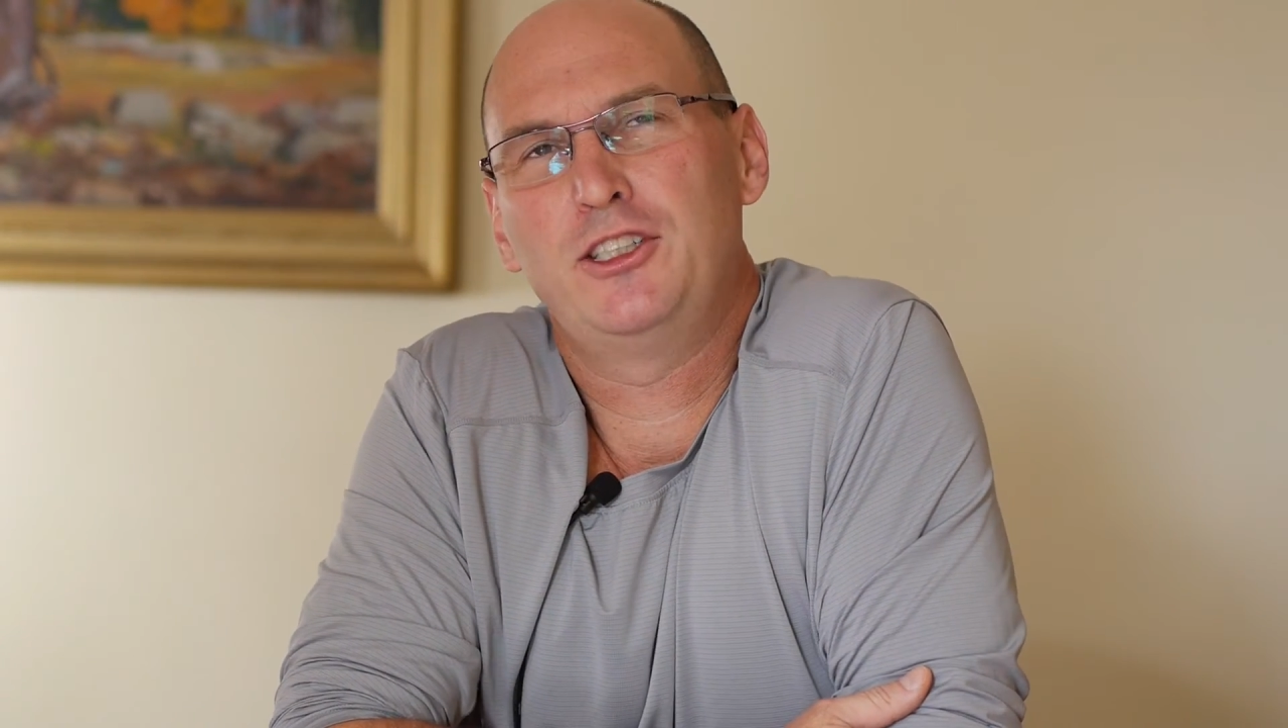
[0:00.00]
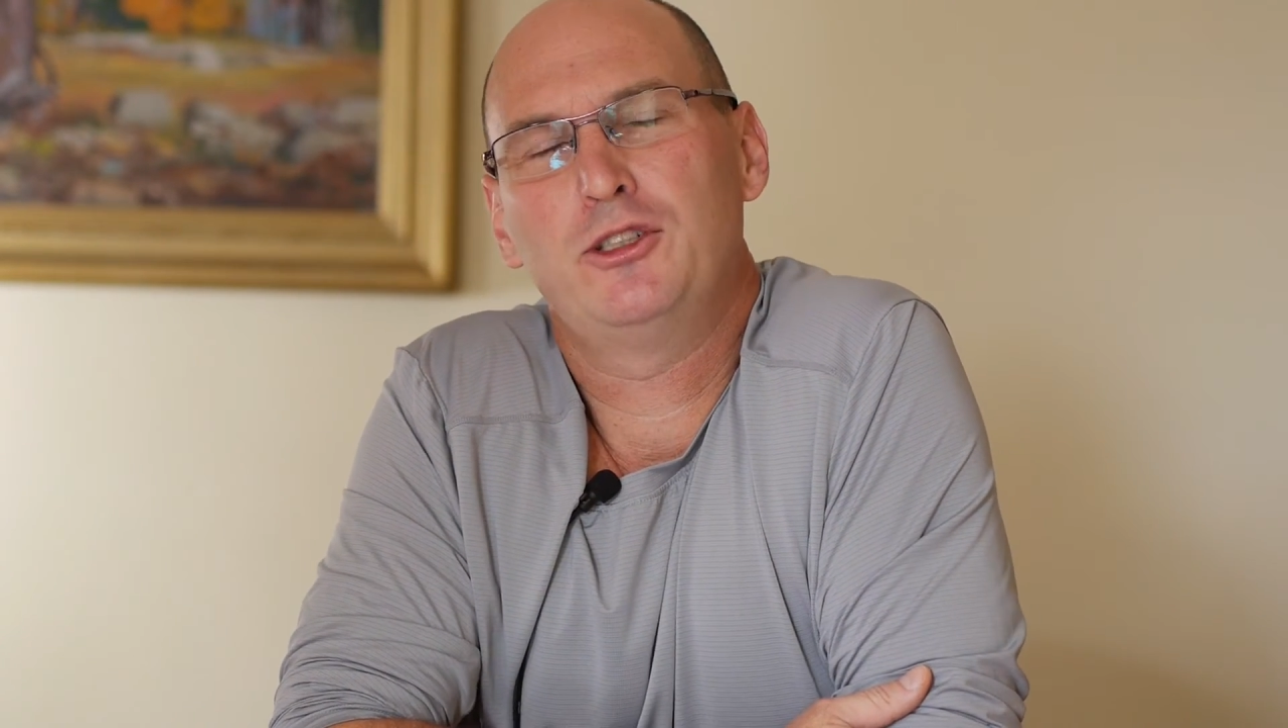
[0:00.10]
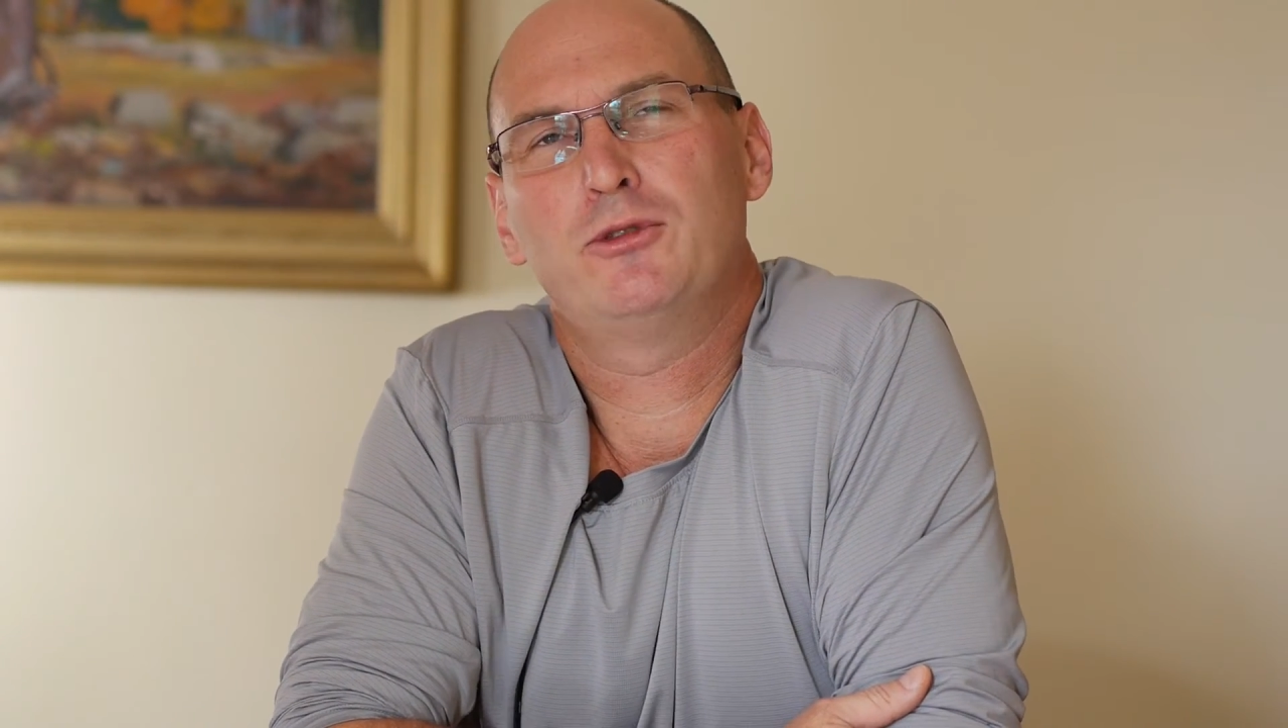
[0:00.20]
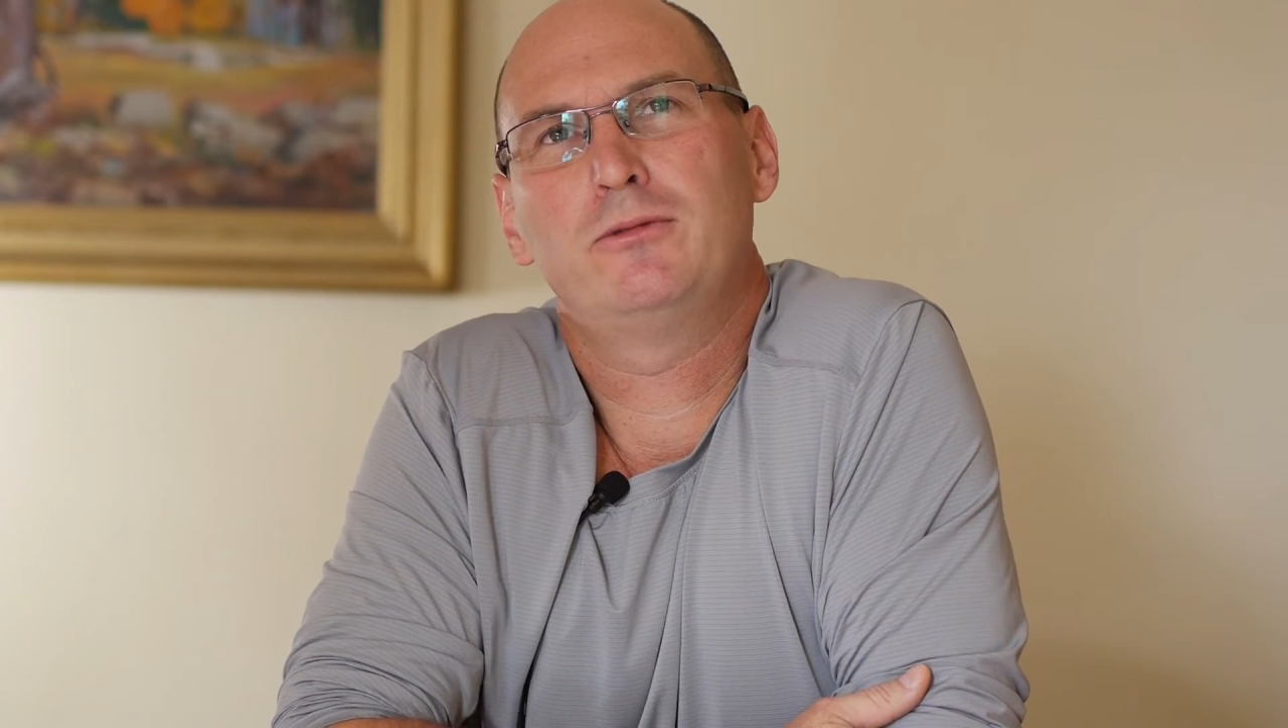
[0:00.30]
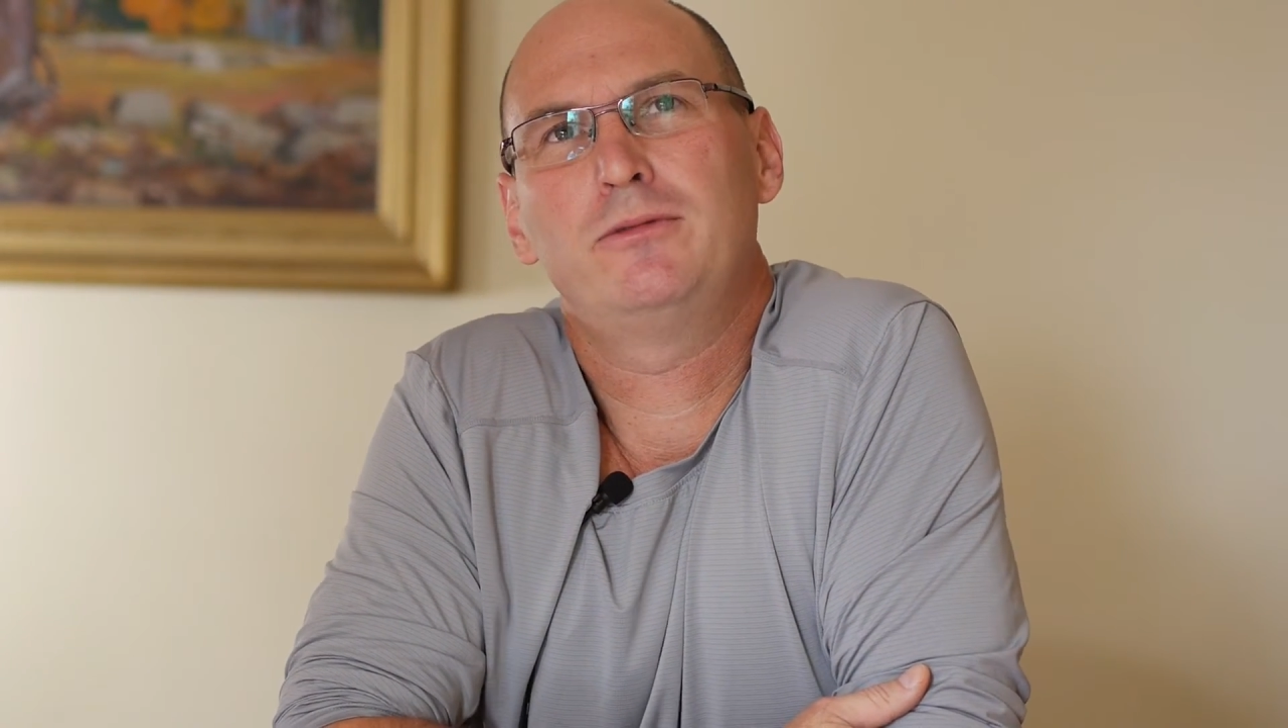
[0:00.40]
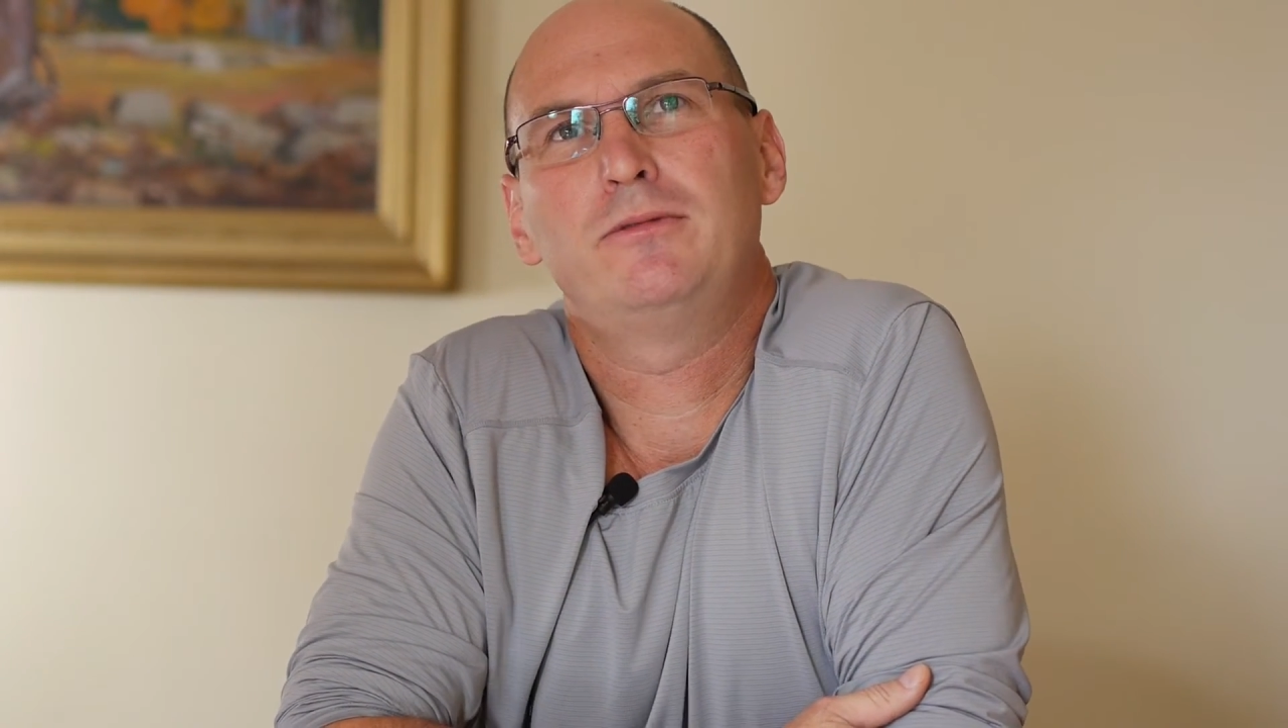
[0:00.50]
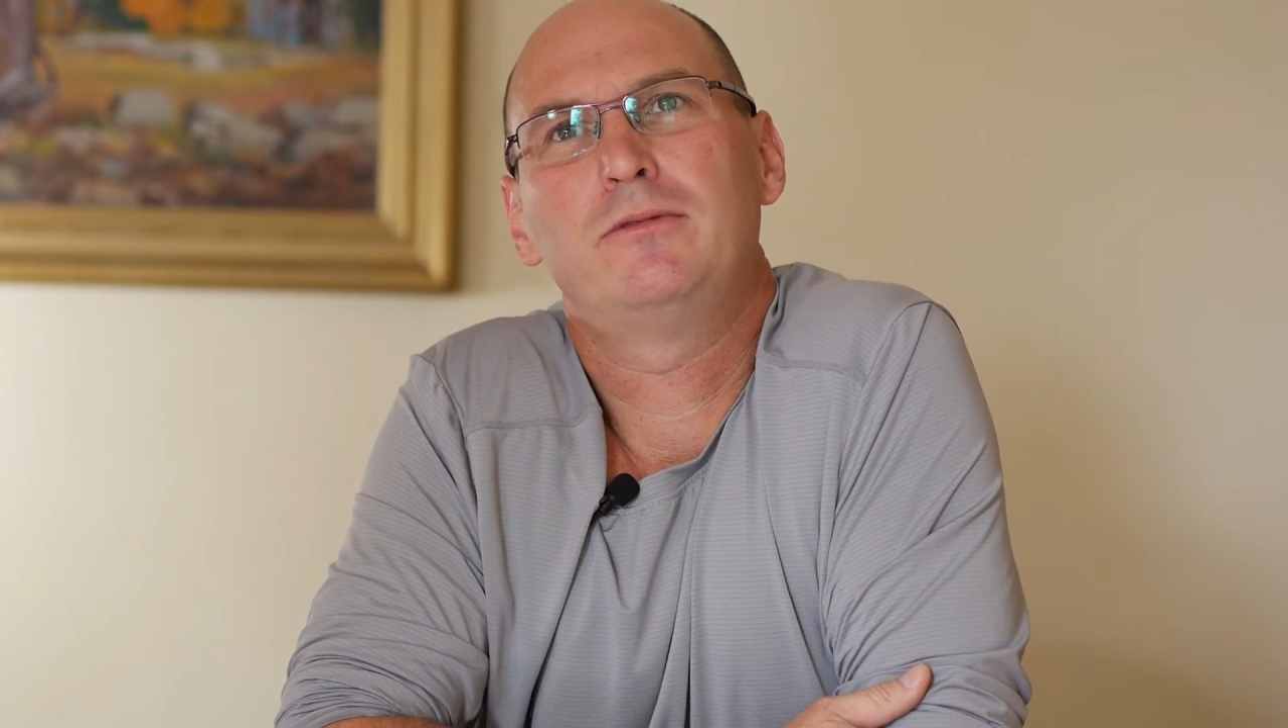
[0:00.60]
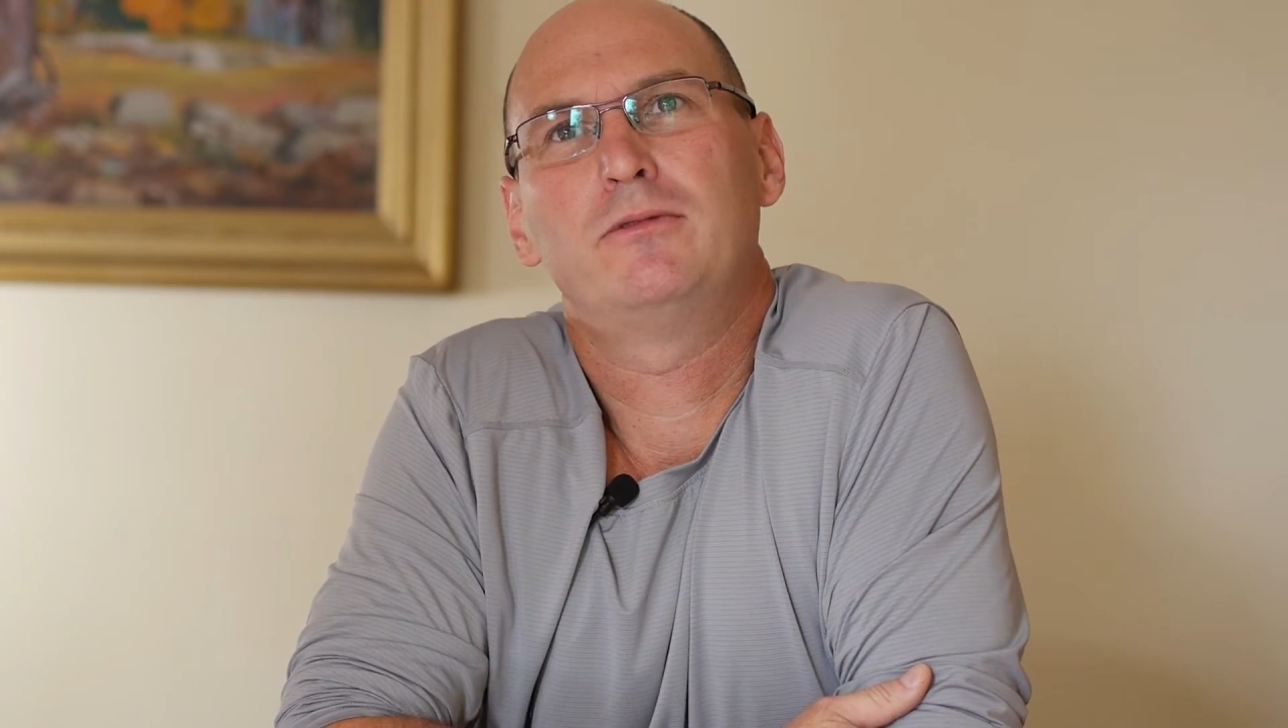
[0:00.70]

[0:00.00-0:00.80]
do